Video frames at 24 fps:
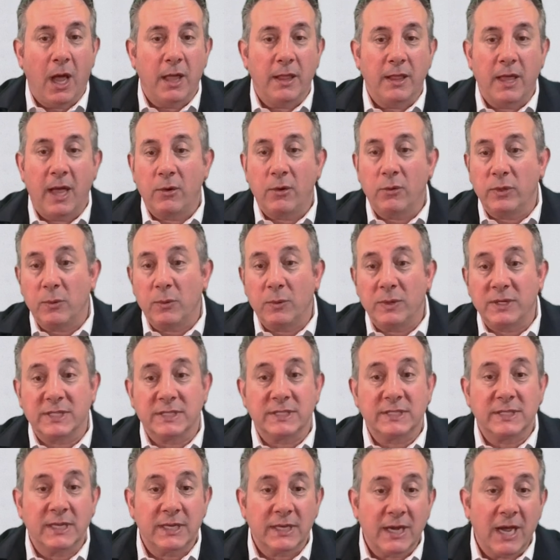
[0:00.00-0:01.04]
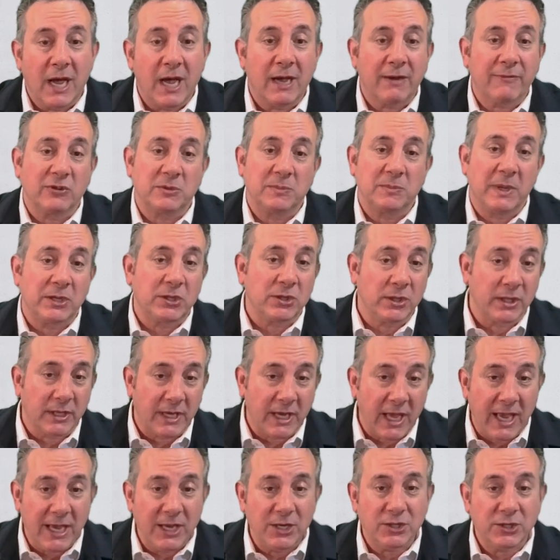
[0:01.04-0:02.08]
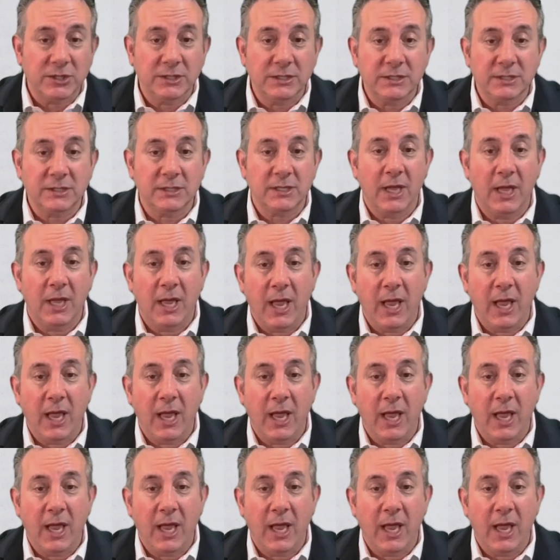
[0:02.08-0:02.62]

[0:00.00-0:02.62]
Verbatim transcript: I only went to synagogue for special occasions.